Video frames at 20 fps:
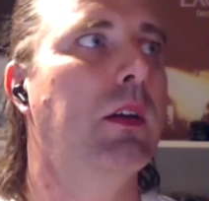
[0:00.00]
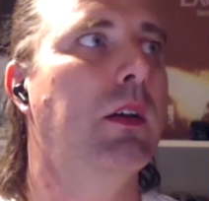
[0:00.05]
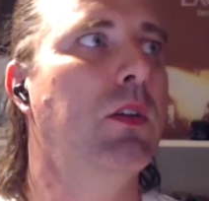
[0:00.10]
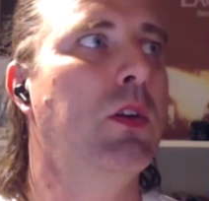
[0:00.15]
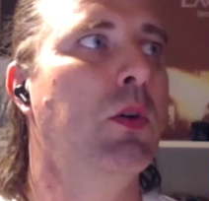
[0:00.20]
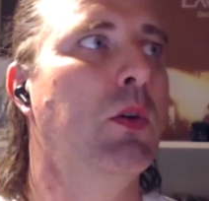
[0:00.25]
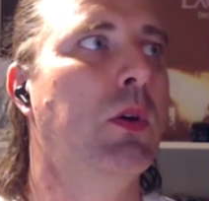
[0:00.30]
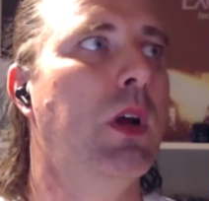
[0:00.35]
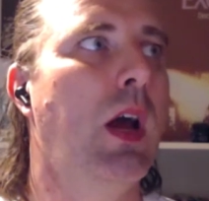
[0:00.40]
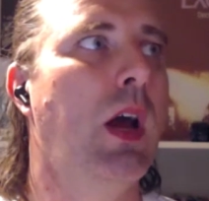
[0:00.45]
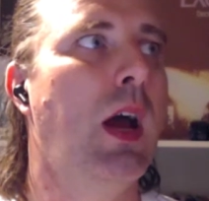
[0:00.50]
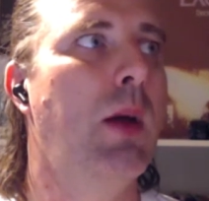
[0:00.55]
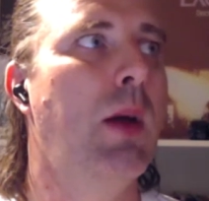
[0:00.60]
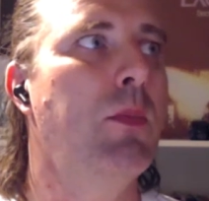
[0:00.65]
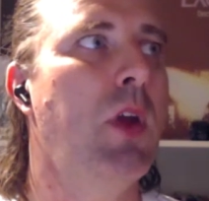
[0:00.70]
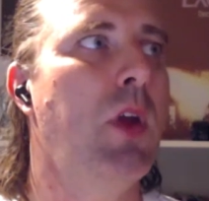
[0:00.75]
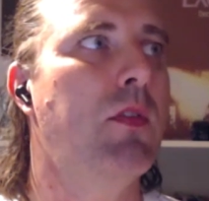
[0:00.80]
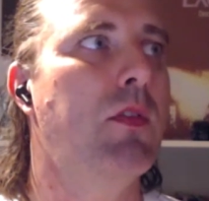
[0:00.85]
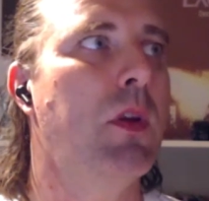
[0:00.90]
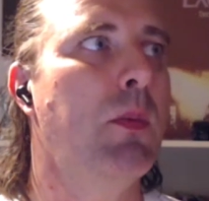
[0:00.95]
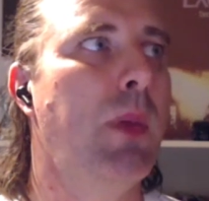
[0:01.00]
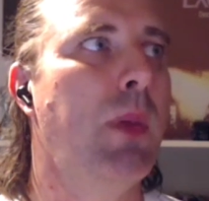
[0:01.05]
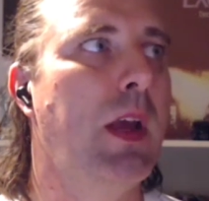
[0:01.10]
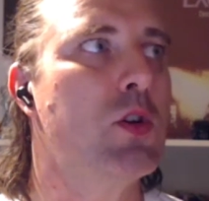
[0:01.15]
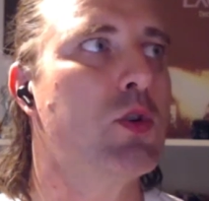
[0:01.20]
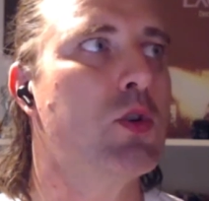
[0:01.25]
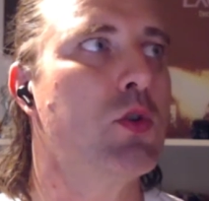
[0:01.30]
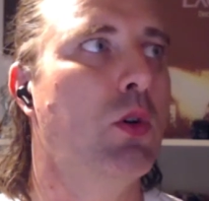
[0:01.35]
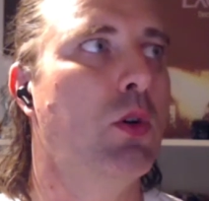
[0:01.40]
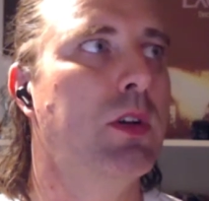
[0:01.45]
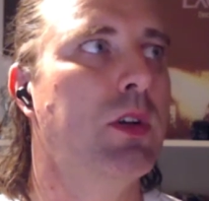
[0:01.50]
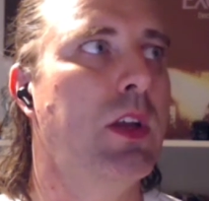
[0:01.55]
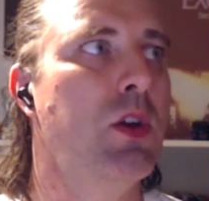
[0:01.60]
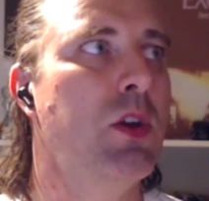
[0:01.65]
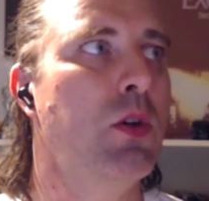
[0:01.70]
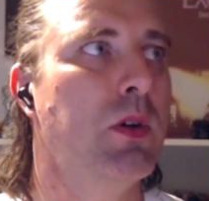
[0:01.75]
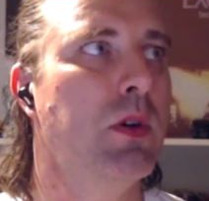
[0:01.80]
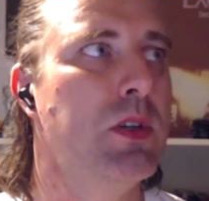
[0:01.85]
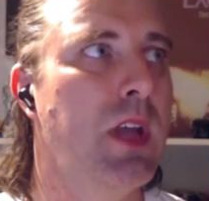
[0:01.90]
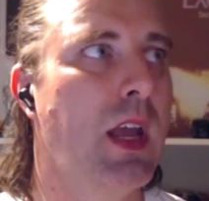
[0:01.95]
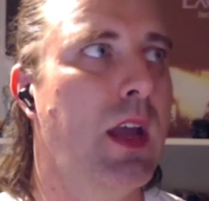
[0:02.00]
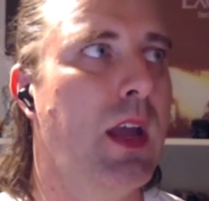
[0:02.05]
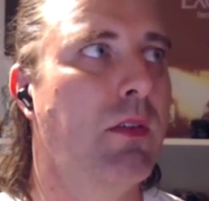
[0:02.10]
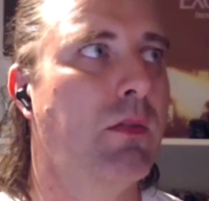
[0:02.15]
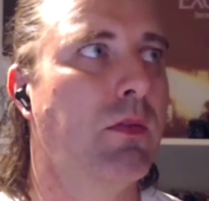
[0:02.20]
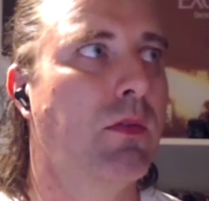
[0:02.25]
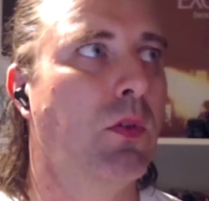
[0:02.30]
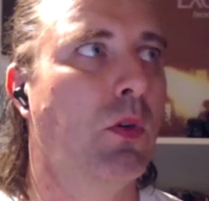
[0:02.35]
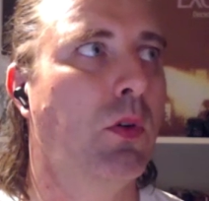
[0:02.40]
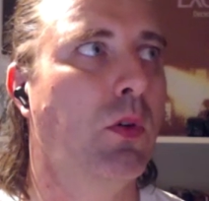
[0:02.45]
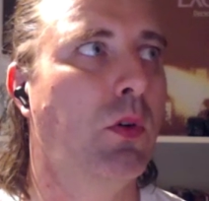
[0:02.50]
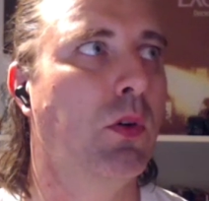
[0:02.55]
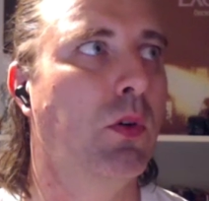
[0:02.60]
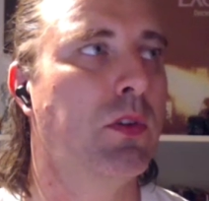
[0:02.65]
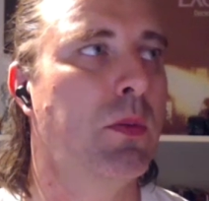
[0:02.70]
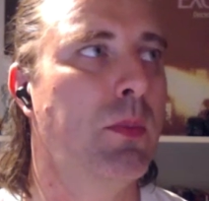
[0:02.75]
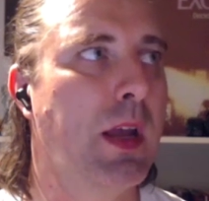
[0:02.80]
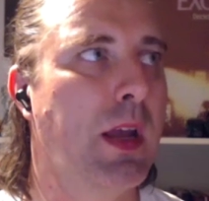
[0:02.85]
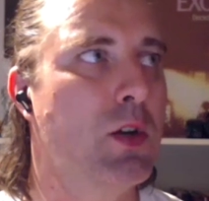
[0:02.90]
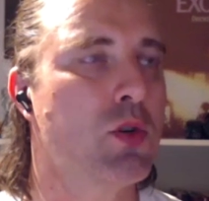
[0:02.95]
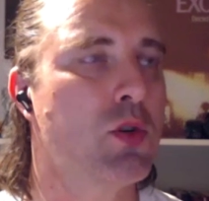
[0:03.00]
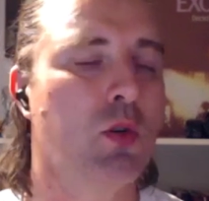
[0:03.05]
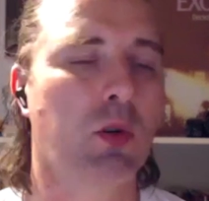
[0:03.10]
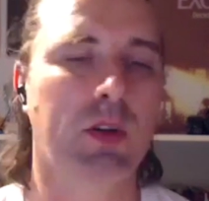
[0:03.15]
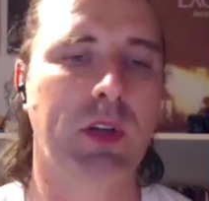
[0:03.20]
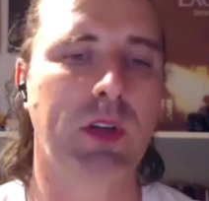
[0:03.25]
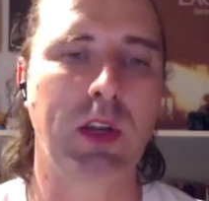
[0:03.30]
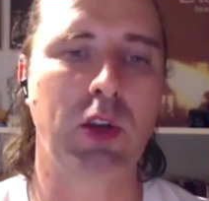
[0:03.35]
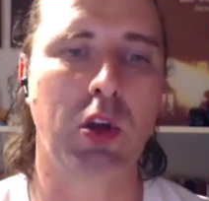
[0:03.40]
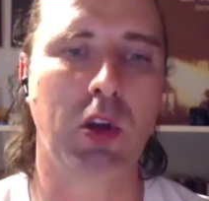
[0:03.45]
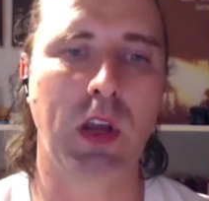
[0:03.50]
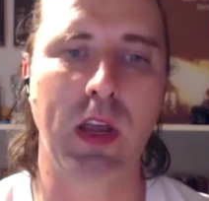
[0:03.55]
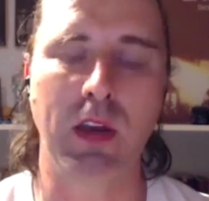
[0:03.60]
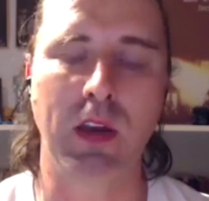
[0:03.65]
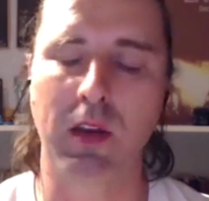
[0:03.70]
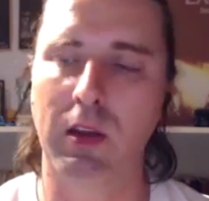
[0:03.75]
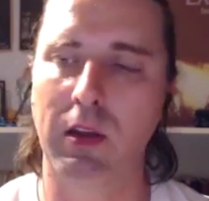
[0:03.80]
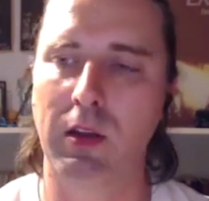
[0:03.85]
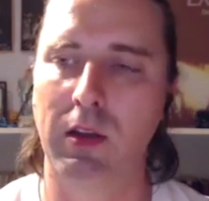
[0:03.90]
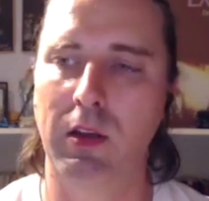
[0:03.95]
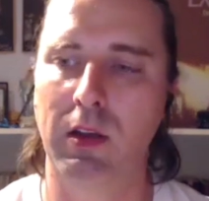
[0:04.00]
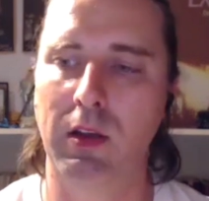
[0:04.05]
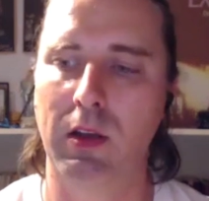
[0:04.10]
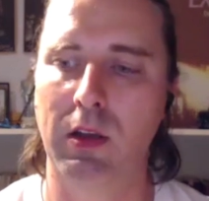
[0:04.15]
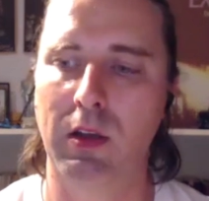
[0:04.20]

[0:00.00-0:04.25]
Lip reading: you have to make sure that you are there to make sure that you can